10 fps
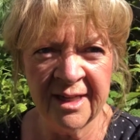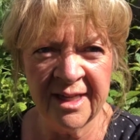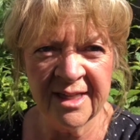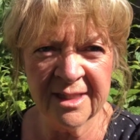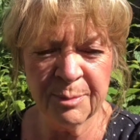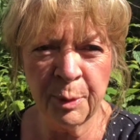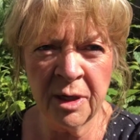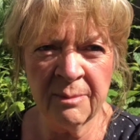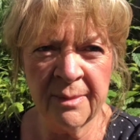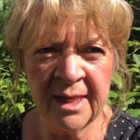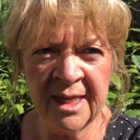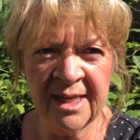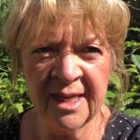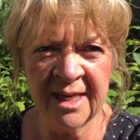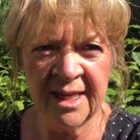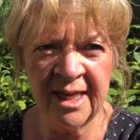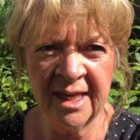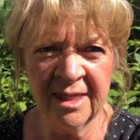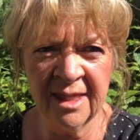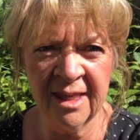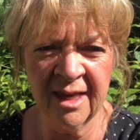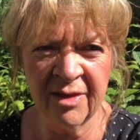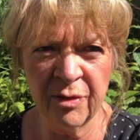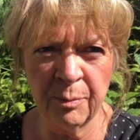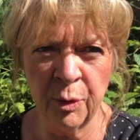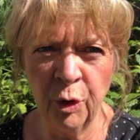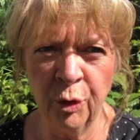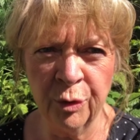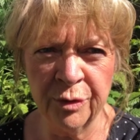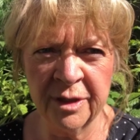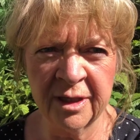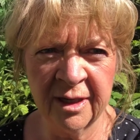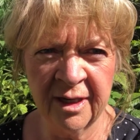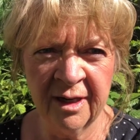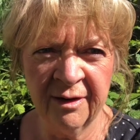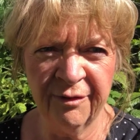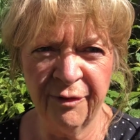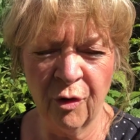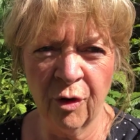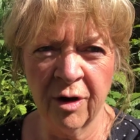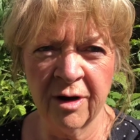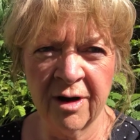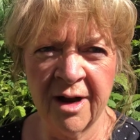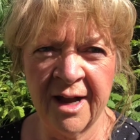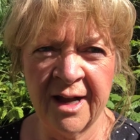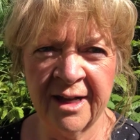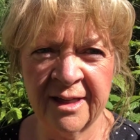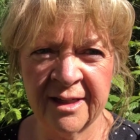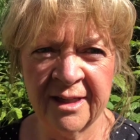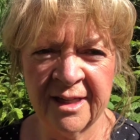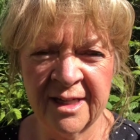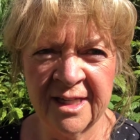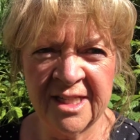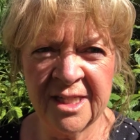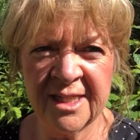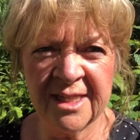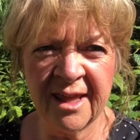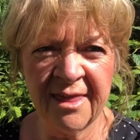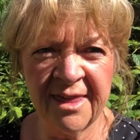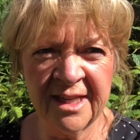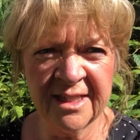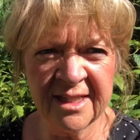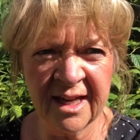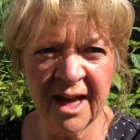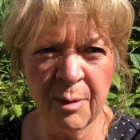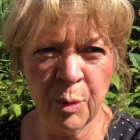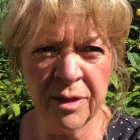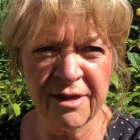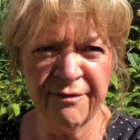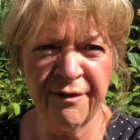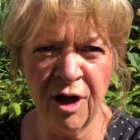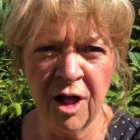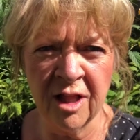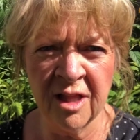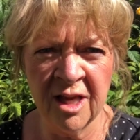it's putting me in the mood for just things that come with the fall.